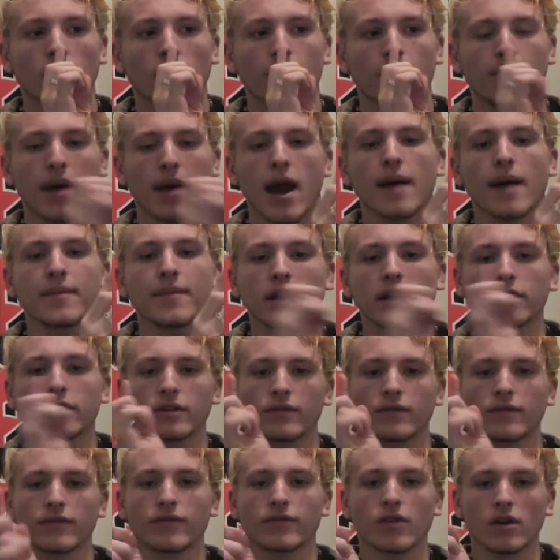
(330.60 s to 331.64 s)
Batman
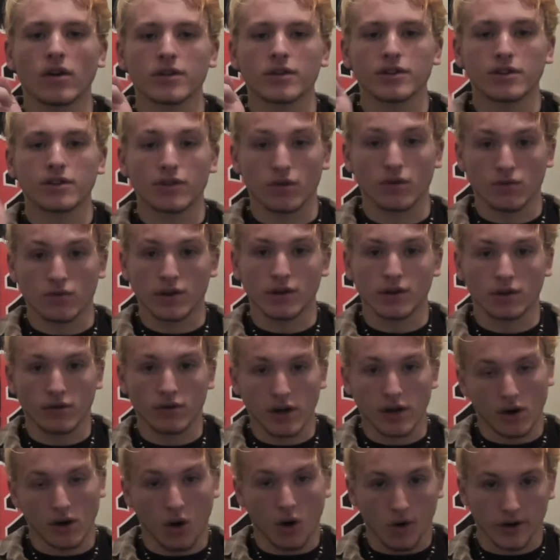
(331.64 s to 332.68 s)
confronts the Riddler
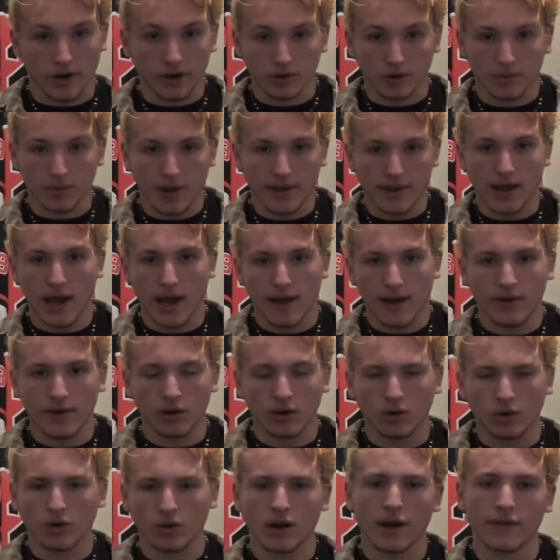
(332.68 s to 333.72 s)
in Arkham, and they have that
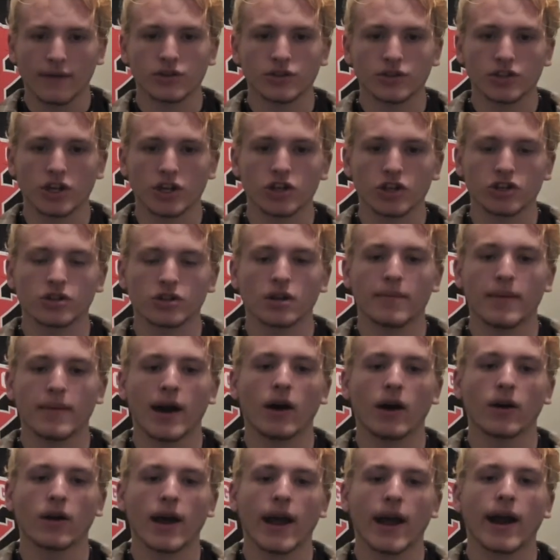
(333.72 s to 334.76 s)
whole conversation
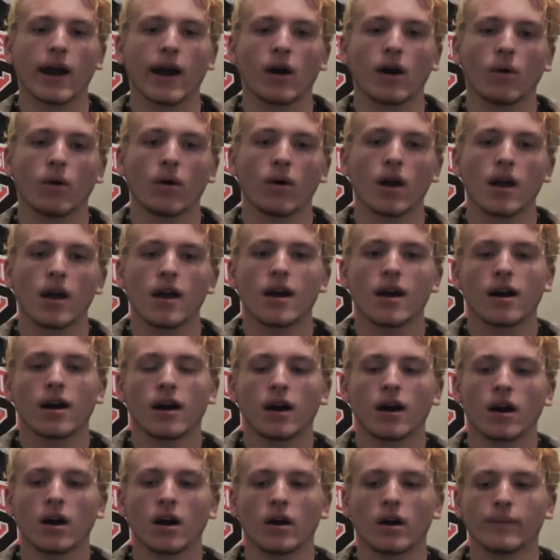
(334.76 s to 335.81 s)
about how
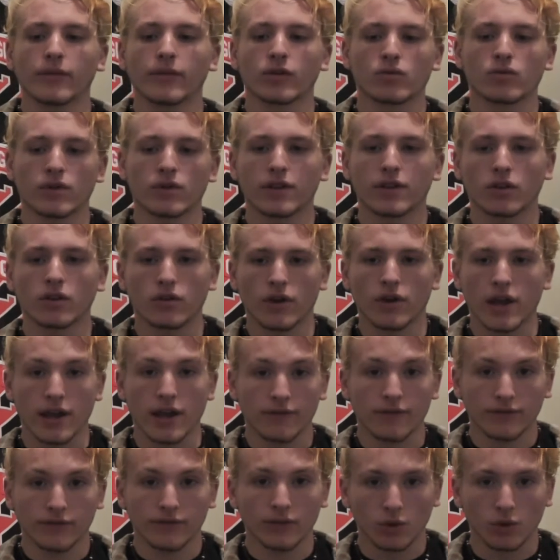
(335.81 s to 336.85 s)
the Riddler
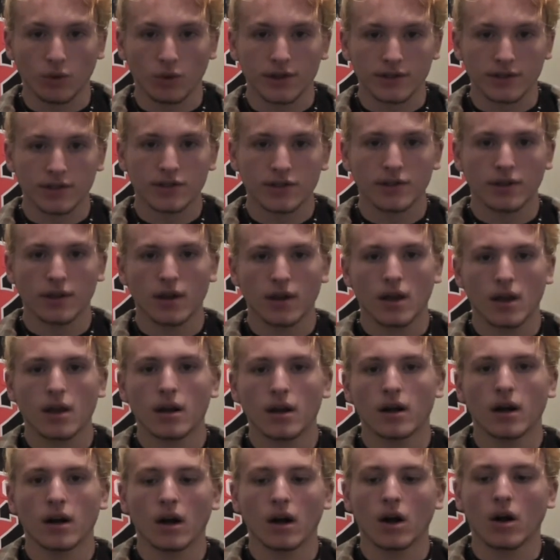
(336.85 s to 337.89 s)
influenced
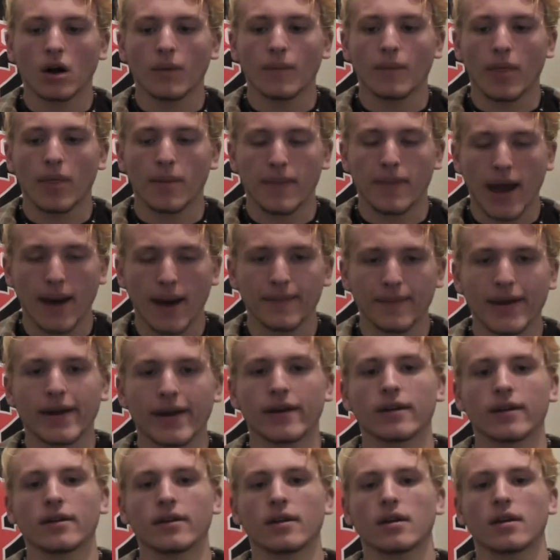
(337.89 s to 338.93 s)
the
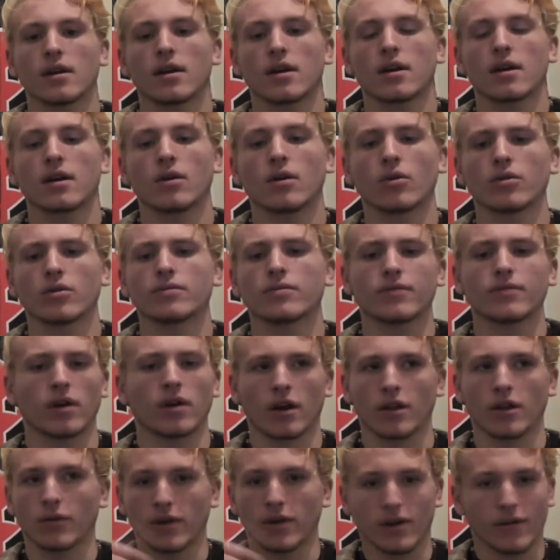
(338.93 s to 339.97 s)
Batman, or
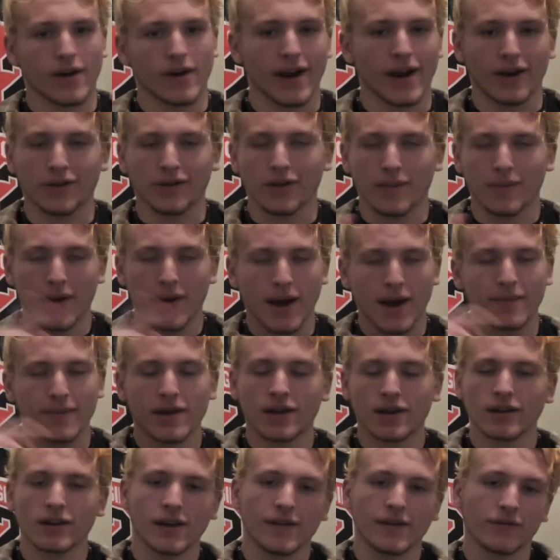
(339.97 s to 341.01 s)
other way around, the
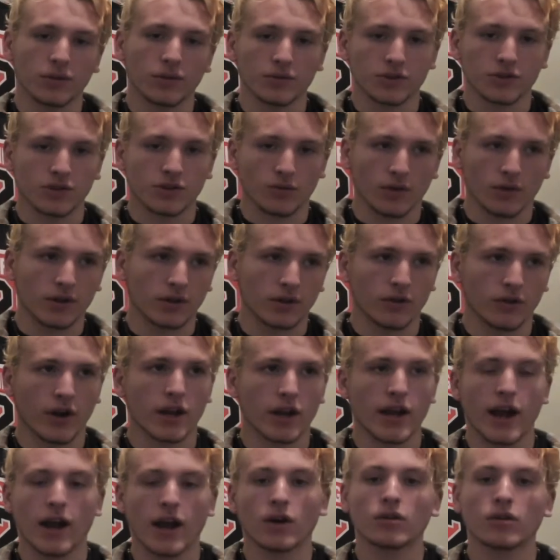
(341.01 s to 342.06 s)
Batman influenced the Riddler, and
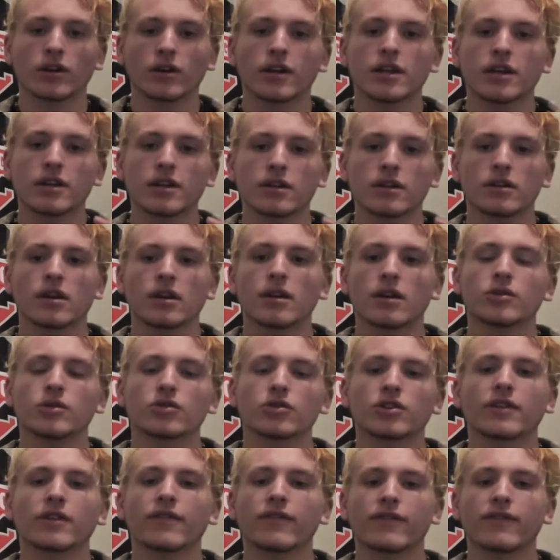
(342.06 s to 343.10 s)
how him
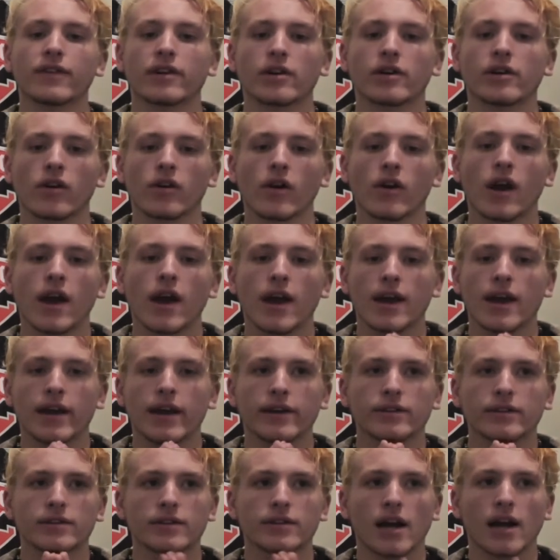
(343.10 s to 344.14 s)
using fear
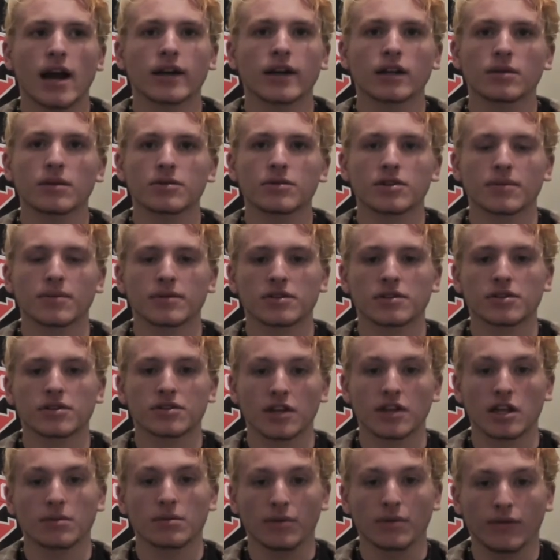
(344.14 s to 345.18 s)
is not going to be something
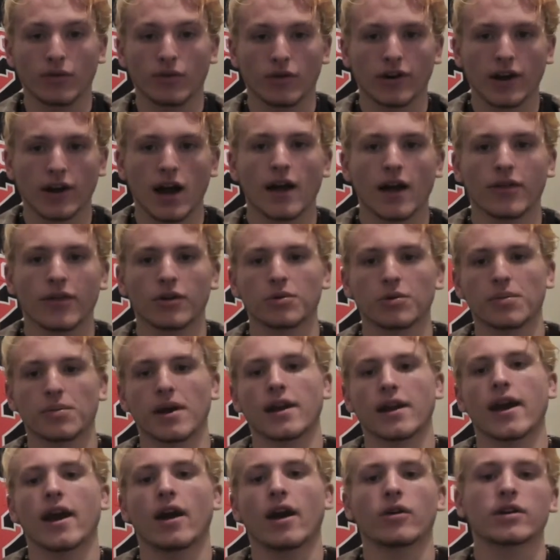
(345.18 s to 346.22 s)
sustainable for Gotham, and
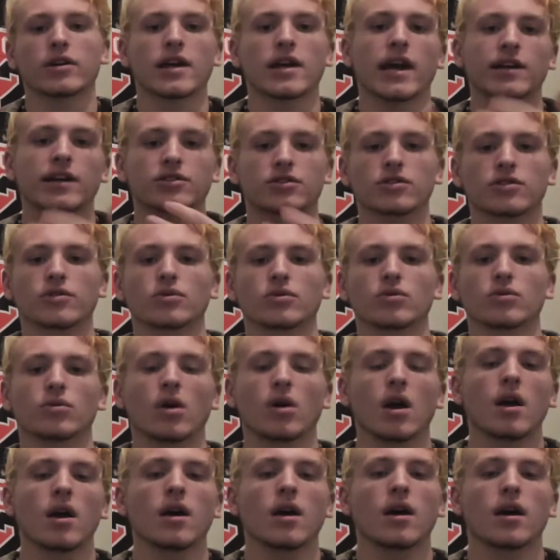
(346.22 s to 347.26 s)
how he has to
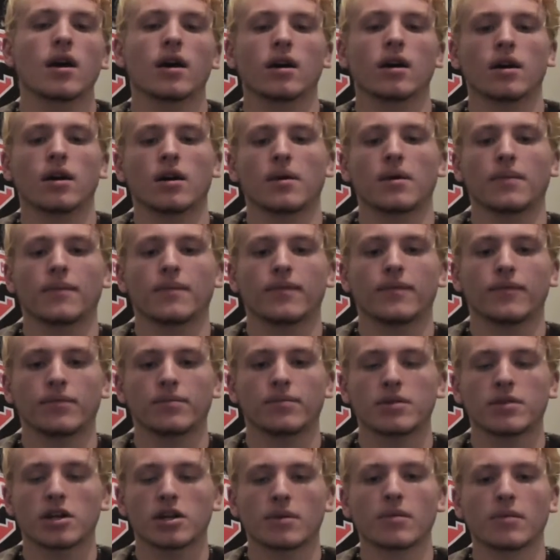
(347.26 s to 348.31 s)

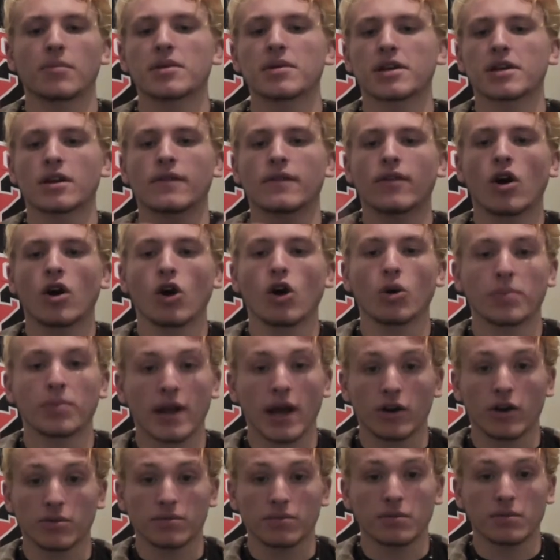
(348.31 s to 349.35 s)
become a beacon of hope, and
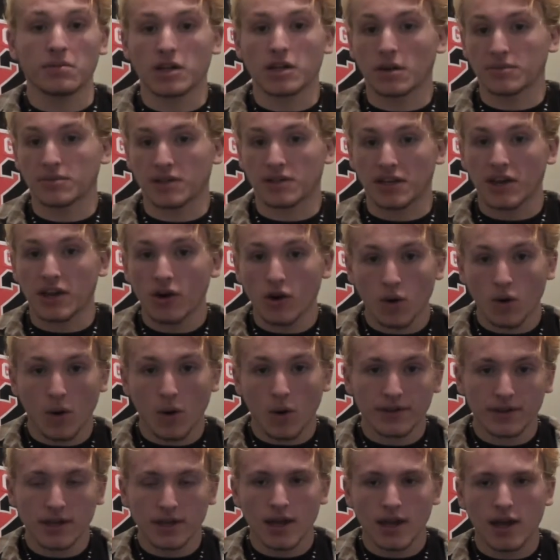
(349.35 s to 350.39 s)
how he becomes the hero
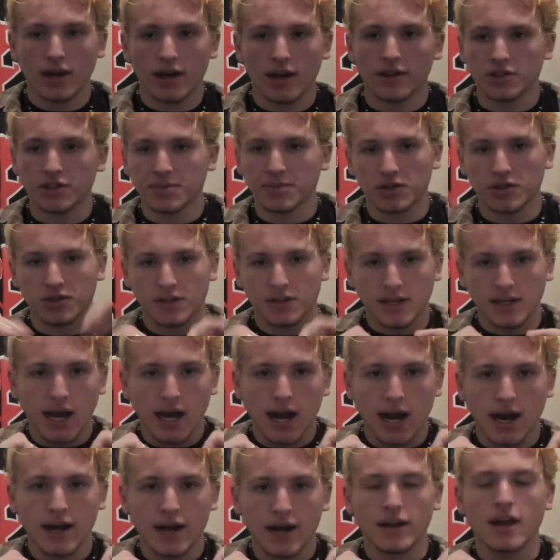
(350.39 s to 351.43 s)
at the end, and especially the
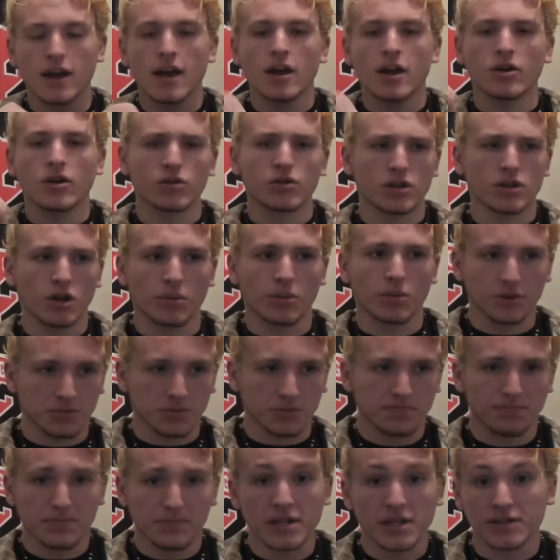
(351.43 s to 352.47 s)
guy who he almost
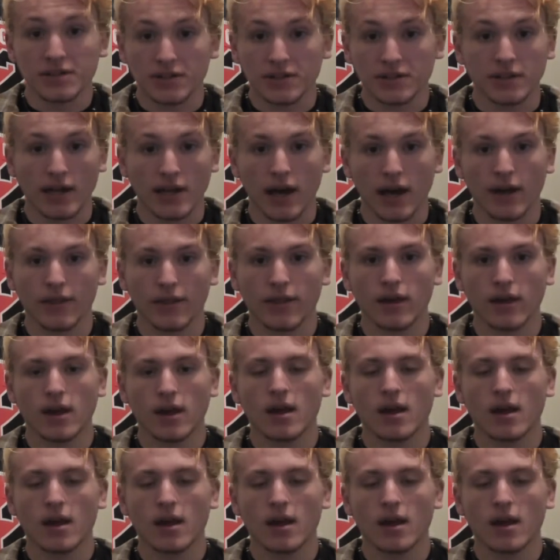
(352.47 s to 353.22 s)
beats to death